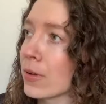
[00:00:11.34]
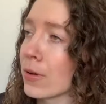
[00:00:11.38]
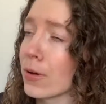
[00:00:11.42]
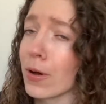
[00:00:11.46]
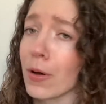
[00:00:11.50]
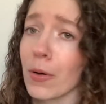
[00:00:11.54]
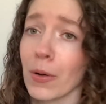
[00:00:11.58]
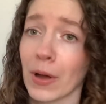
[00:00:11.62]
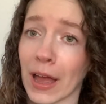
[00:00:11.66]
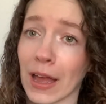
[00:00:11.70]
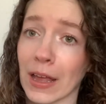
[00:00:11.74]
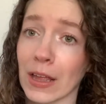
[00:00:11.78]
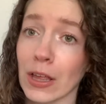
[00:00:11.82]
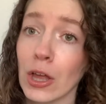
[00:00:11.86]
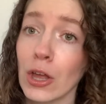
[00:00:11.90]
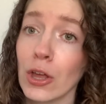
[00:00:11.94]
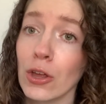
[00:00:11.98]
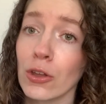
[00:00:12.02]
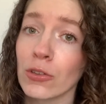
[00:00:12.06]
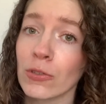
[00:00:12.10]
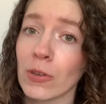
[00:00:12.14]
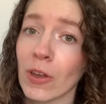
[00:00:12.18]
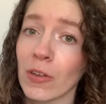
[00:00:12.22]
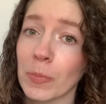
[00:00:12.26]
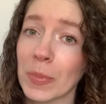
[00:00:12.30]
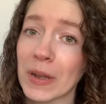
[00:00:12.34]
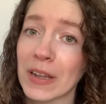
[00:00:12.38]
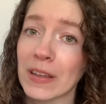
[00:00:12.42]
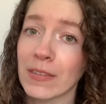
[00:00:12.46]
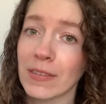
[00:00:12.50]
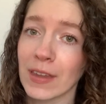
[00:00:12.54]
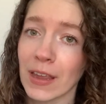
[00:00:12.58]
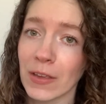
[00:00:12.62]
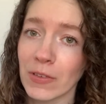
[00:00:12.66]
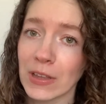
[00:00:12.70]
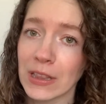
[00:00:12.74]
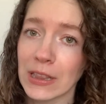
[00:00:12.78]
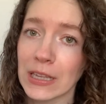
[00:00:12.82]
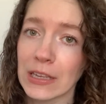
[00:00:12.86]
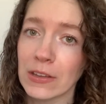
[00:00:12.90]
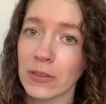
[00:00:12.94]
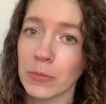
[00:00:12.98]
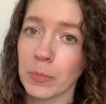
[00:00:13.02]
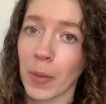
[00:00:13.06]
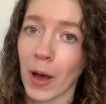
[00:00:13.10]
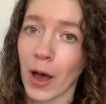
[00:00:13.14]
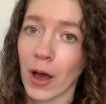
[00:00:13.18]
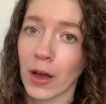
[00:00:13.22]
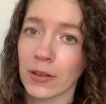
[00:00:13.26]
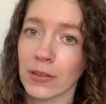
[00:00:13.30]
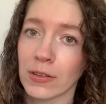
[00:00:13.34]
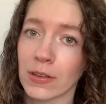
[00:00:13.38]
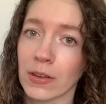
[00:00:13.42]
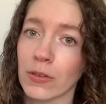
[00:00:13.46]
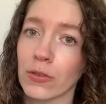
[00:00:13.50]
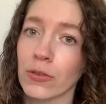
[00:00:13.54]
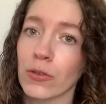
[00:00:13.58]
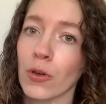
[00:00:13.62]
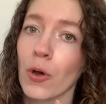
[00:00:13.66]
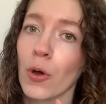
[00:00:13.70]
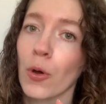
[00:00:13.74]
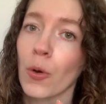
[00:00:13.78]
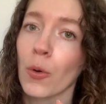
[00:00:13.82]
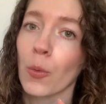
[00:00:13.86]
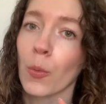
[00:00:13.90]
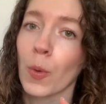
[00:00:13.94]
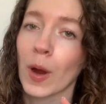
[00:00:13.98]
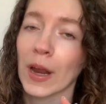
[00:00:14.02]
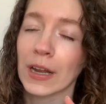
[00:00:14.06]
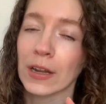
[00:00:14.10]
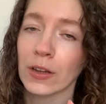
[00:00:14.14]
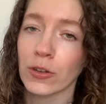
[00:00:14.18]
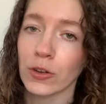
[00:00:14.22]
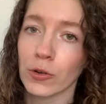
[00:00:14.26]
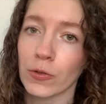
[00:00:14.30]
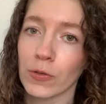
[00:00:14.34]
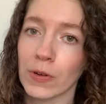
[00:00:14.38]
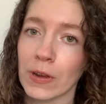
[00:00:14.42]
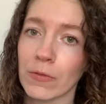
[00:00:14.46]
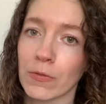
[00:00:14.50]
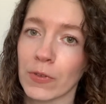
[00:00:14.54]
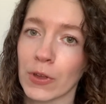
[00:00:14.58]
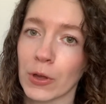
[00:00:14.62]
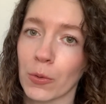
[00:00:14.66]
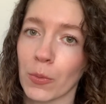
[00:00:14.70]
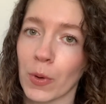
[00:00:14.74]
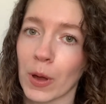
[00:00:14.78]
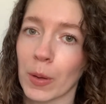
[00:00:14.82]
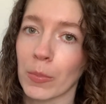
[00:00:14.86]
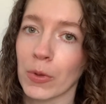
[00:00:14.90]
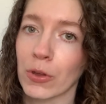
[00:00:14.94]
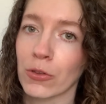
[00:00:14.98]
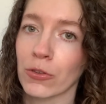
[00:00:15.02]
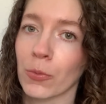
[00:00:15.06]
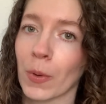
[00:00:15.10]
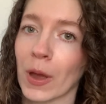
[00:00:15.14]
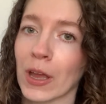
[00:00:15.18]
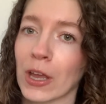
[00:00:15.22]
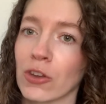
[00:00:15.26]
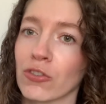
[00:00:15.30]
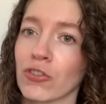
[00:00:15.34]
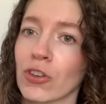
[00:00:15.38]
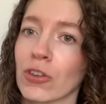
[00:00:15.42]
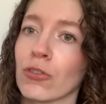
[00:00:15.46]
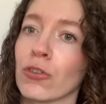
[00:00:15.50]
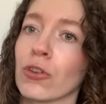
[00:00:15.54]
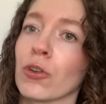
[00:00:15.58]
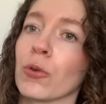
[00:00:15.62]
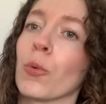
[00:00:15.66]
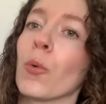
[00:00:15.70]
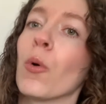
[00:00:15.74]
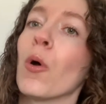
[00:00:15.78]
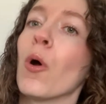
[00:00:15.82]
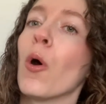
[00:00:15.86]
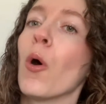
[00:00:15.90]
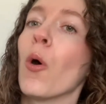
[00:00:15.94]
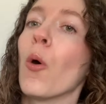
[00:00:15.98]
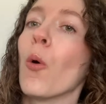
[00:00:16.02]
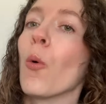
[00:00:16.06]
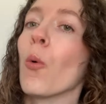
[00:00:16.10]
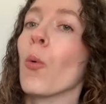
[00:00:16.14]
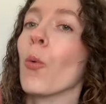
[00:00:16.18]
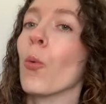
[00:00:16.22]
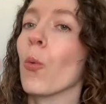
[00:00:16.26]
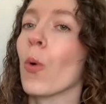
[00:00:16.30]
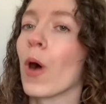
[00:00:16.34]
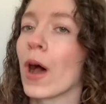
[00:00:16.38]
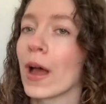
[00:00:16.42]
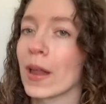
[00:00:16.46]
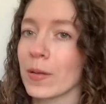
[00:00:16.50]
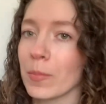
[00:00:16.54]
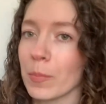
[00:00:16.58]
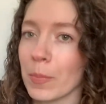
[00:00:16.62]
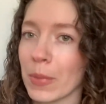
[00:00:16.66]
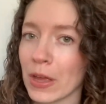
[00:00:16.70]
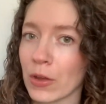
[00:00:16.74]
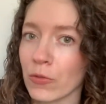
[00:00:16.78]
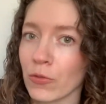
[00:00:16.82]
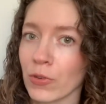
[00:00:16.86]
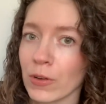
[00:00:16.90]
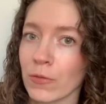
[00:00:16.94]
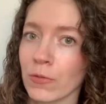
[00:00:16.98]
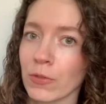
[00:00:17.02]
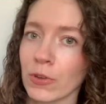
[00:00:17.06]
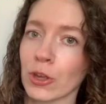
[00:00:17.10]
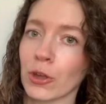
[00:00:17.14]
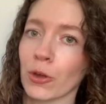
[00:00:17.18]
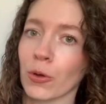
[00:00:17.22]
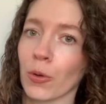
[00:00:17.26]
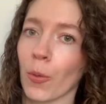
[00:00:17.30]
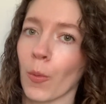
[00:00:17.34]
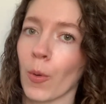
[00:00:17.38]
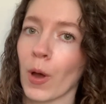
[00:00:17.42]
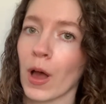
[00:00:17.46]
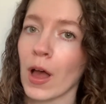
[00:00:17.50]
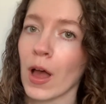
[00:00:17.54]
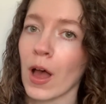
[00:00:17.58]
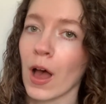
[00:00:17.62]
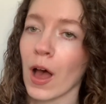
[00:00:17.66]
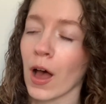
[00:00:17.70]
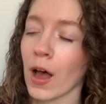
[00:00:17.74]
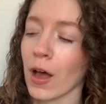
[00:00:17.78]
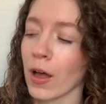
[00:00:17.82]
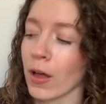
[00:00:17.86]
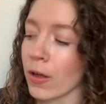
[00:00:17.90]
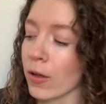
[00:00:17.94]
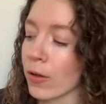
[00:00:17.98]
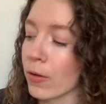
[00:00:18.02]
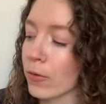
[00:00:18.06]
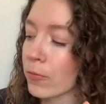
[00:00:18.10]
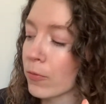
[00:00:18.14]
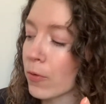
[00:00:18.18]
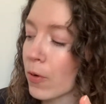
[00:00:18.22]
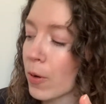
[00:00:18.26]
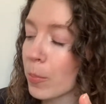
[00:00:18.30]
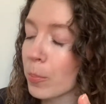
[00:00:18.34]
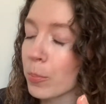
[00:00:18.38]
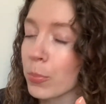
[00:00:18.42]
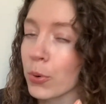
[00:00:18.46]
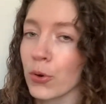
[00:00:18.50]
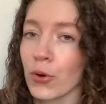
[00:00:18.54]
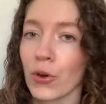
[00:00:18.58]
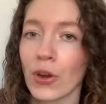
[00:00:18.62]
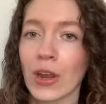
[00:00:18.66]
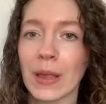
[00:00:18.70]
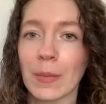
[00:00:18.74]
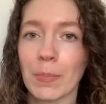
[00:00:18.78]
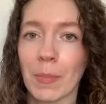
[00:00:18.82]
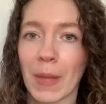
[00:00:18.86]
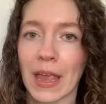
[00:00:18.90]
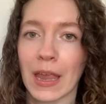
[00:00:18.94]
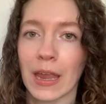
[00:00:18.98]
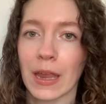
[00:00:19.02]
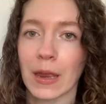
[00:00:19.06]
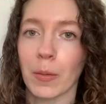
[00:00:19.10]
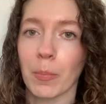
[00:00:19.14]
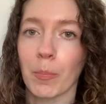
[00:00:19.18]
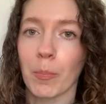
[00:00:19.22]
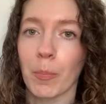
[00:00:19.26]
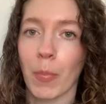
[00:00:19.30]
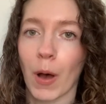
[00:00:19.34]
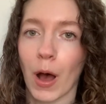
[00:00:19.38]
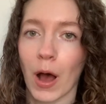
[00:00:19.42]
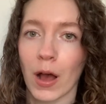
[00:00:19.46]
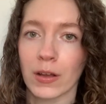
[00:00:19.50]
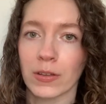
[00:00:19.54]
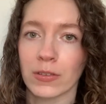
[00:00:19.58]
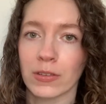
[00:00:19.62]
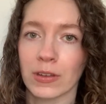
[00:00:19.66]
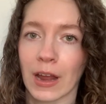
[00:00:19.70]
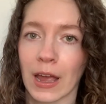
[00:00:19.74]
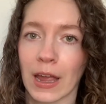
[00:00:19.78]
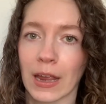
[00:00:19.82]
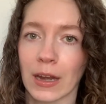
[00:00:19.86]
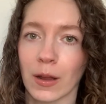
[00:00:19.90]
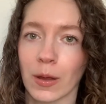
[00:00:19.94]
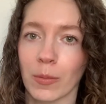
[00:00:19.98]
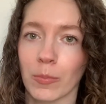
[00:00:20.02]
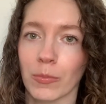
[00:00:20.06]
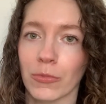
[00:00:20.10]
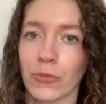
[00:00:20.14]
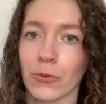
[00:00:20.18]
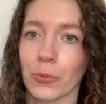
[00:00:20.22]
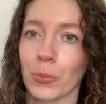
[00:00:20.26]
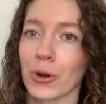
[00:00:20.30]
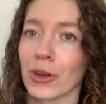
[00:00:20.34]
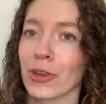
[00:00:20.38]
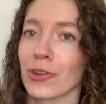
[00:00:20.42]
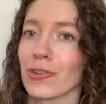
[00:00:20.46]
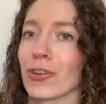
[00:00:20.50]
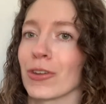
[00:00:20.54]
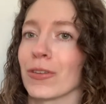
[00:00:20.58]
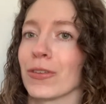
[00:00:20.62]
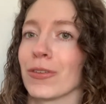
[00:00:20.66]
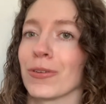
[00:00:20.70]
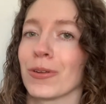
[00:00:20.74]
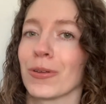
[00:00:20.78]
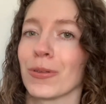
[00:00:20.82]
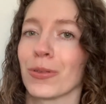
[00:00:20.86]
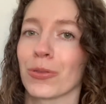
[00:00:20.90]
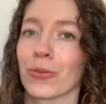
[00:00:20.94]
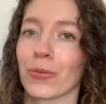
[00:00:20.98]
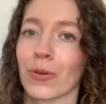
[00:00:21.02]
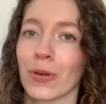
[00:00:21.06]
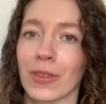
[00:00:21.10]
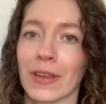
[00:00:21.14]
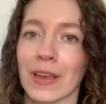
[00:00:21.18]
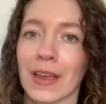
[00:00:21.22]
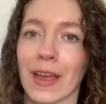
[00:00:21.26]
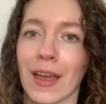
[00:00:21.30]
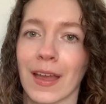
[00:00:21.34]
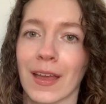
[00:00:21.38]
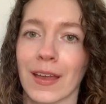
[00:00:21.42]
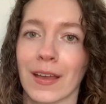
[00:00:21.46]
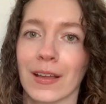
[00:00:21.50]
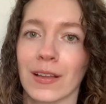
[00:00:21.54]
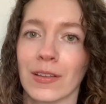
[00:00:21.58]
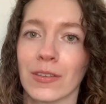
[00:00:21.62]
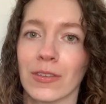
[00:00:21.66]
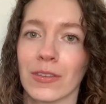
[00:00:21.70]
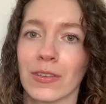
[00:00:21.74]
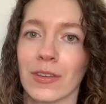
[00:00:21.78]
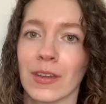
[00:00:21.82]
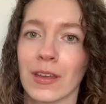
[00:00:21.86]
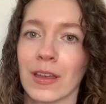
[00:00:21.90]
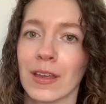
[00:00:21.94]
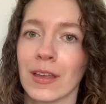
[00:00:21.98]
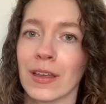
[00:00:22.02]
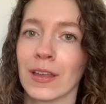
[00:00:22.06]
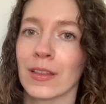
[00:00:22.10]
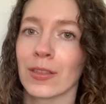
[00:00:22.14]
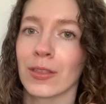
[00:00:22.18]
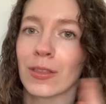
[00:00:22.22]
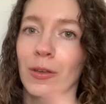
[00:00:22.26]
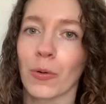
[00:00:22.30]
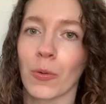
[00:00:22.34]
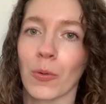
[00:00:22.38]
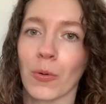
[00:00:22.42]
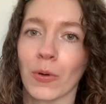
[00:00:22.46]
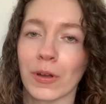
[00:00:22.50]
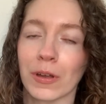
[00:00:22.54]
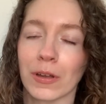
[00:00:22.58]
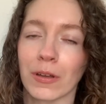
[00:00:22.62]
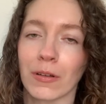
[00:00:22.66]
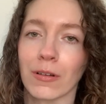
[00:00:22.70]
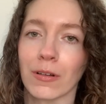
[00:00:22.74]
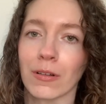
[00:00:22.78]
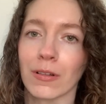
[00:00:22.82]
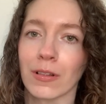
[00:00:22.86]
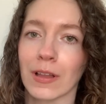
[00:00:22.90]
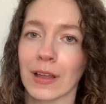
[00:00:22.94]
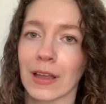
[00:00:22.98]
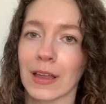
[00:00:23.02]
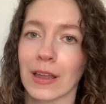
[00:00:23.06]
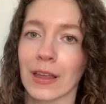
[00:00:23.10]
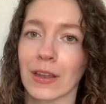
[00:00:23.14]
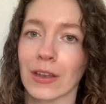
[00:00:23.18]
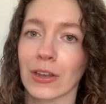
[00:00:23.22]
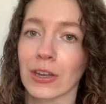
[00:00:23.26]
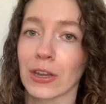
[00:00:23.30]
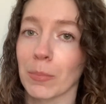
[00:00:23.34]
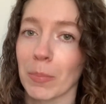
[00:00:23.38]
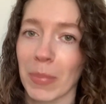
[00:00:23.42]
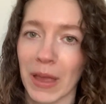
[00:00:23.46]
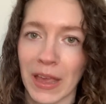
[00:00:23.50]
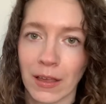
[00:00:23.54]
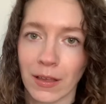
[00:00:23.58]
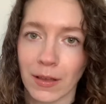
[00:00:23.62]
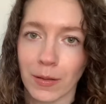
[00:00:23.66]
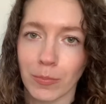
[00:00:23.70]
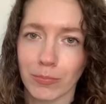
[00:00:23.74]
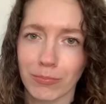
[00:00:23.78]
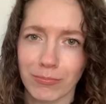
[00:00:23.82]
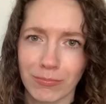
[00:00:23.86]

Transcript: Okay, so I've been saving these boxes, waiting to review them so I could just do one big review of pre-made boxed items where you just throw the eggs, the oil, and you bake them.